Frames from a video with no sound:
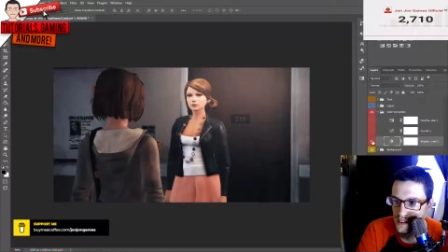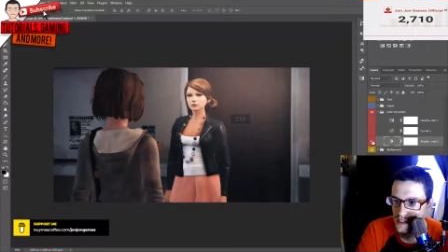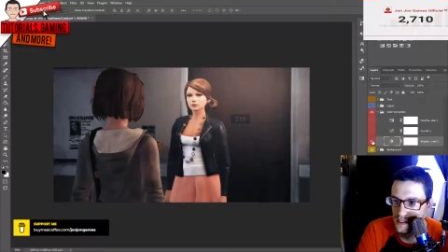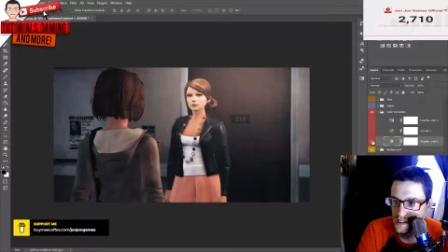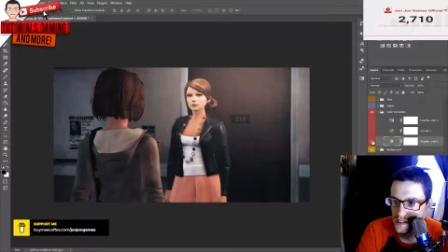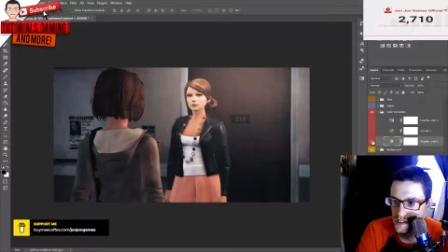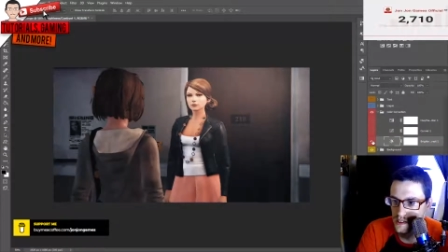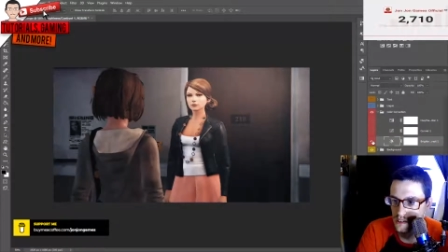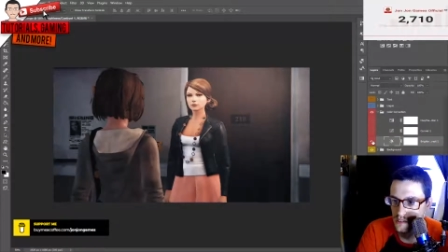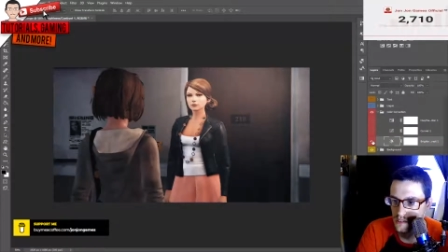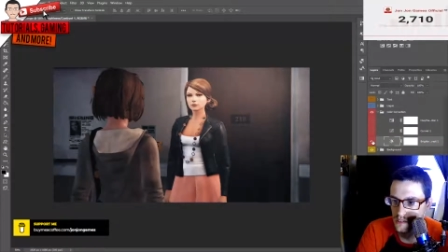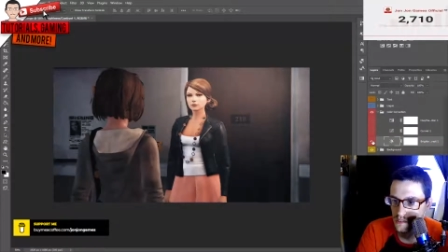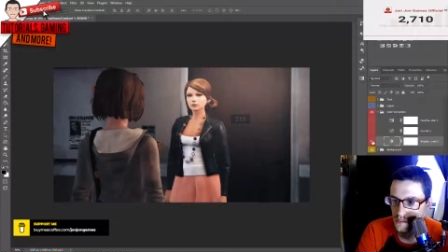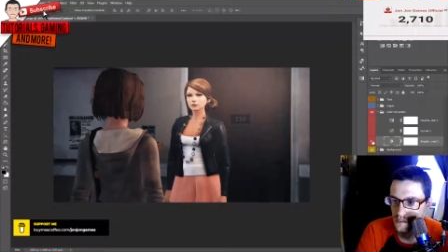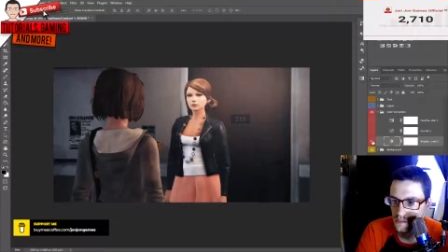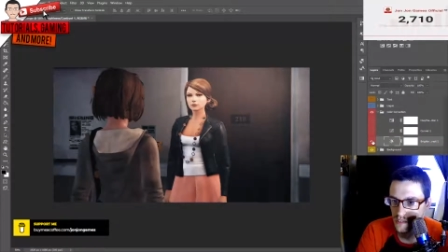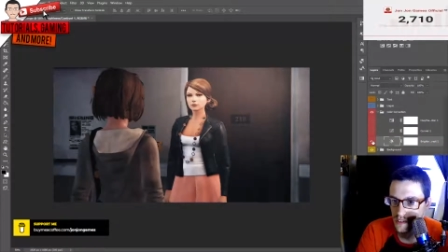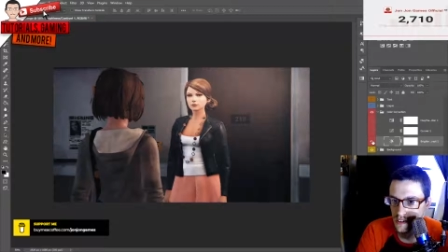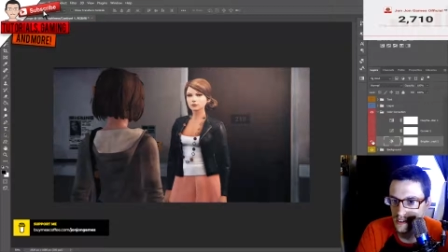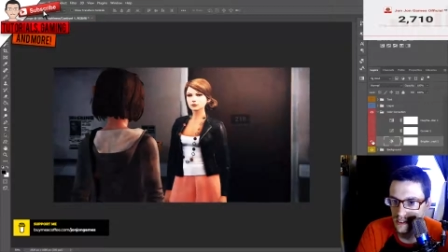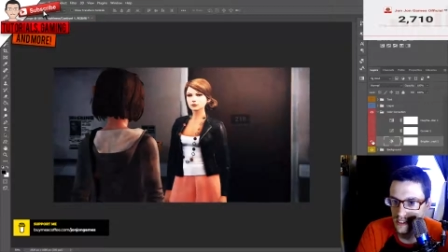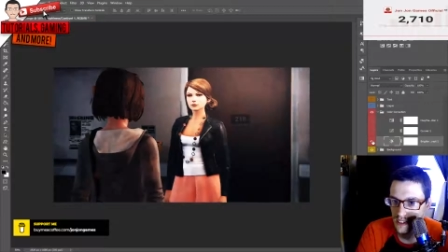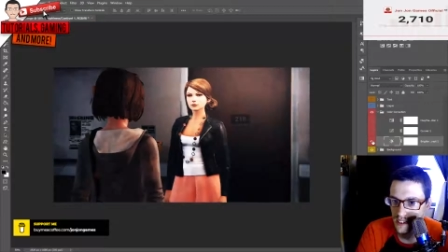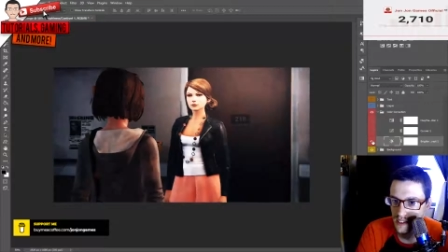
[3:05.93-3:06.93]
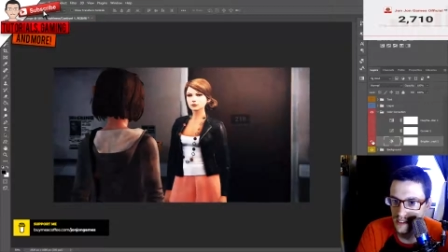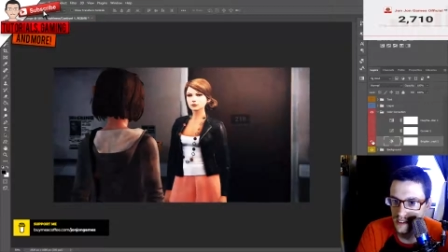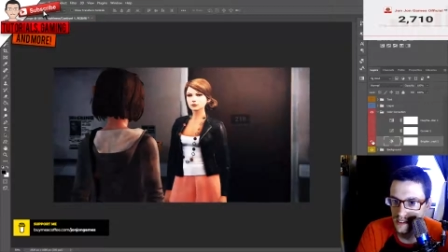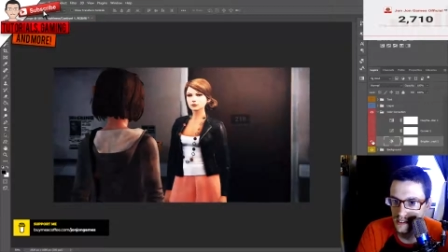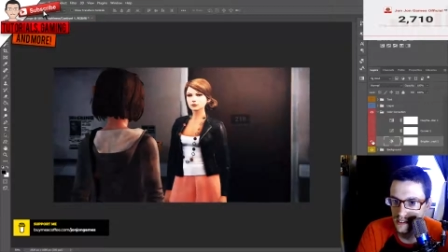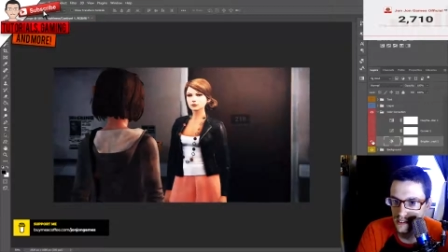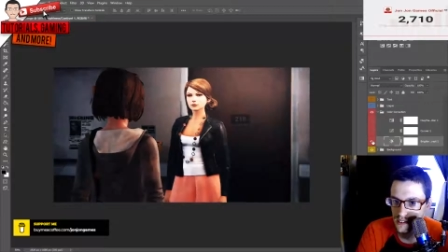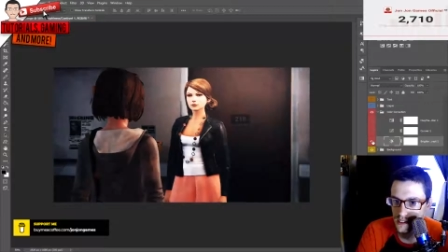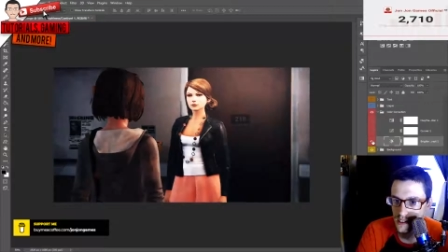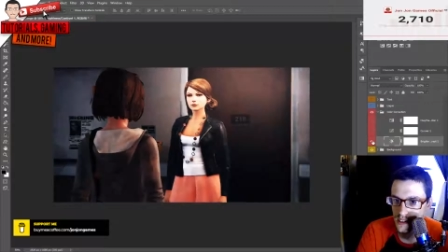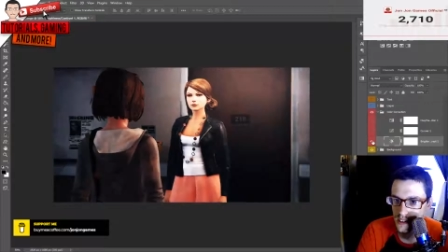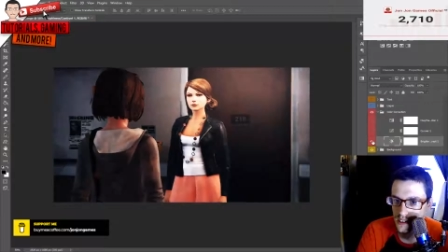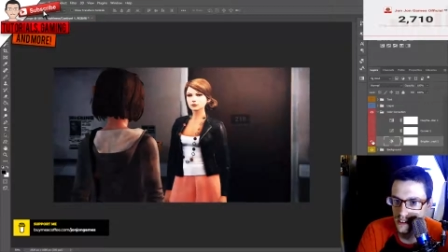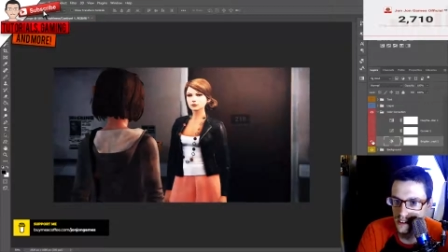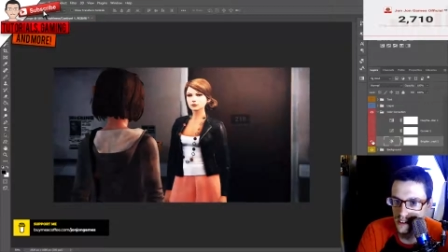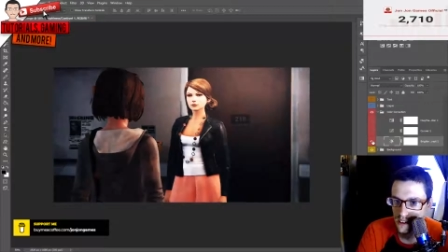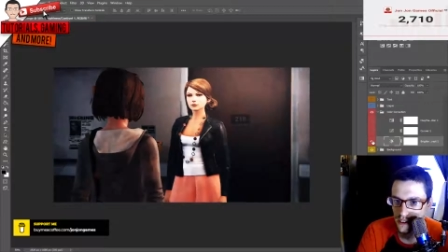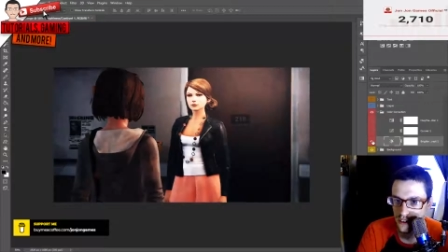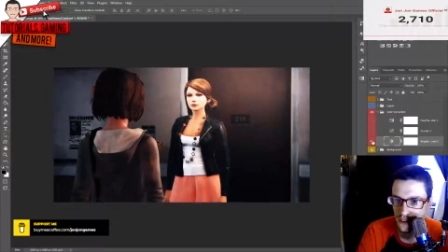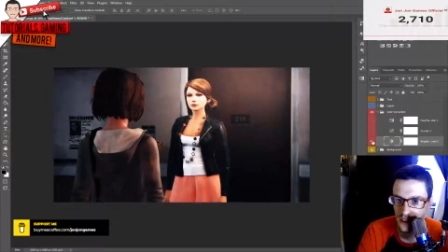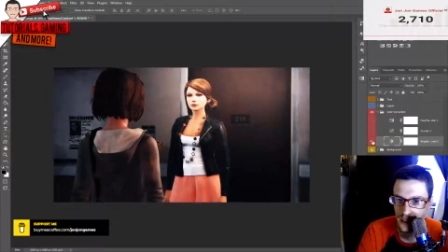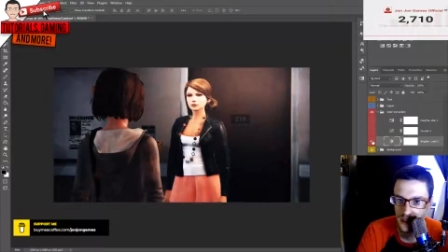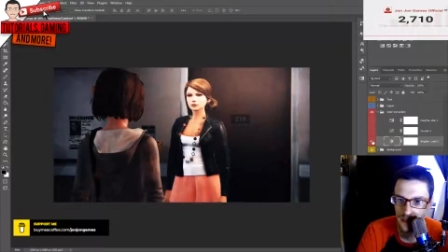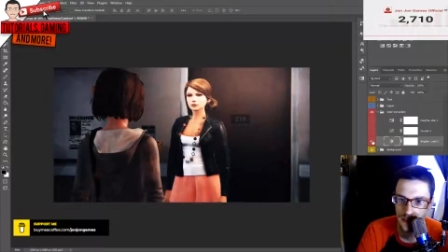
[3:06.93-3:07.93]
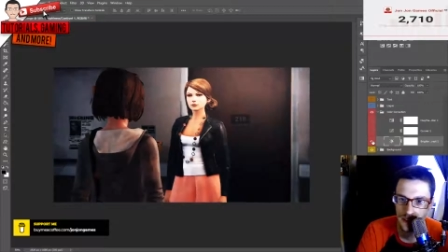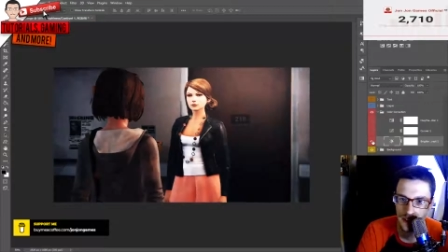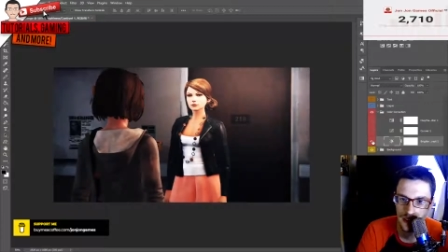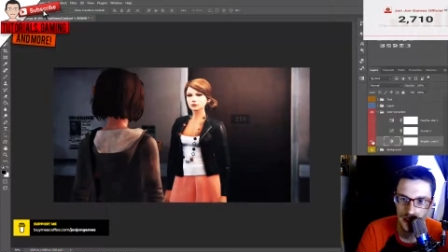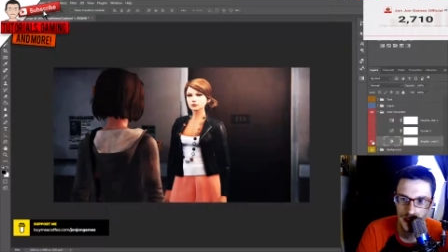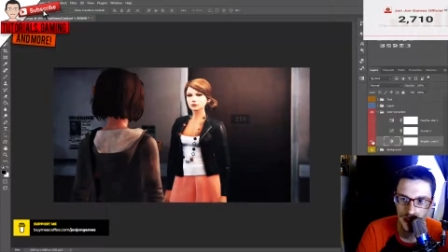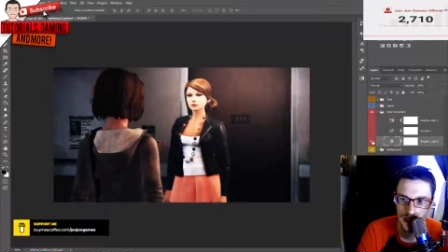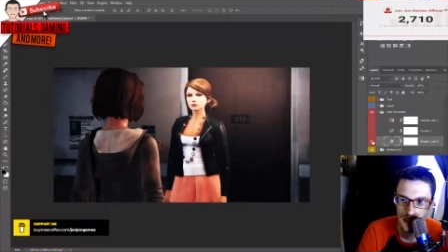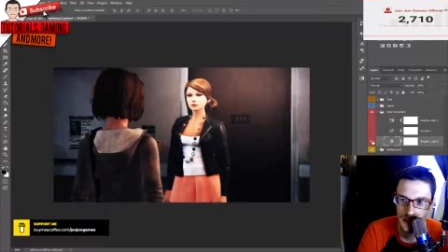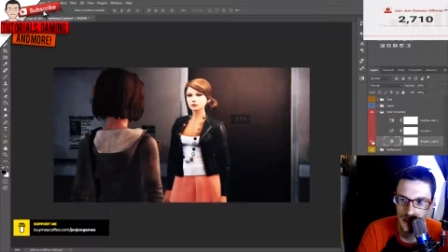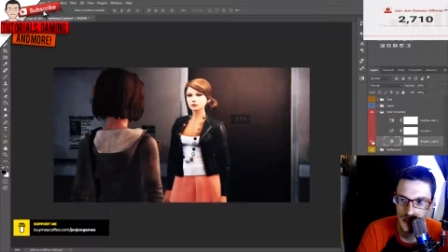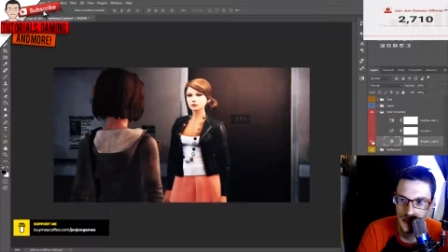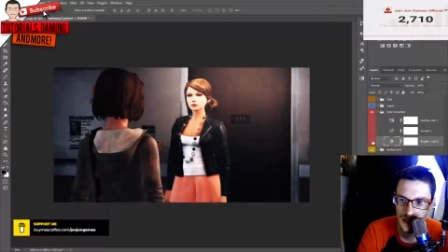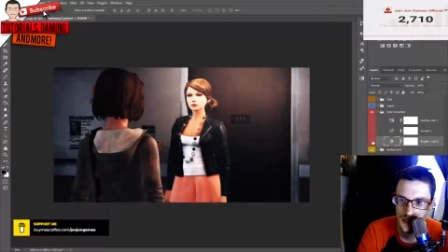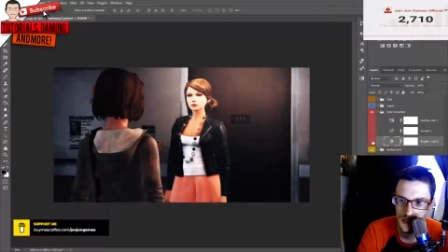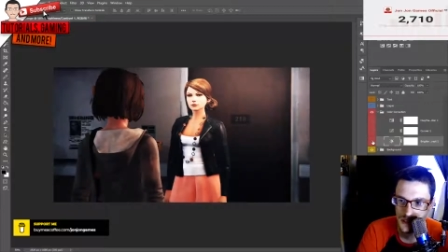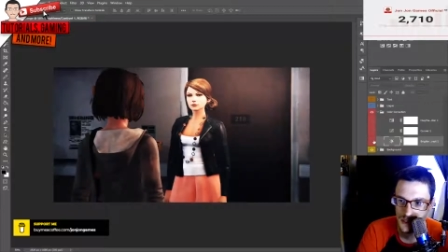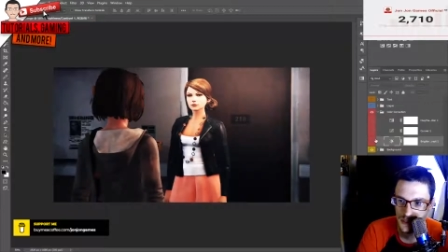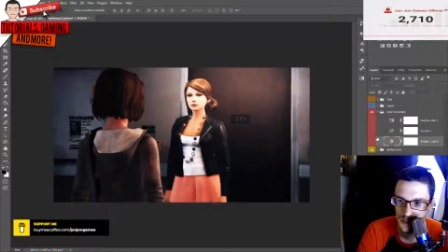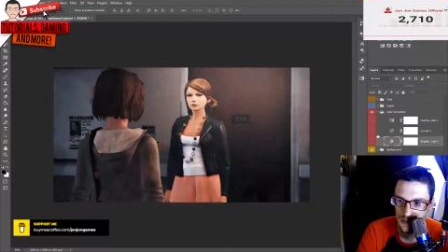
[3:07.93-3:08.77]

So with that, it'll give me this.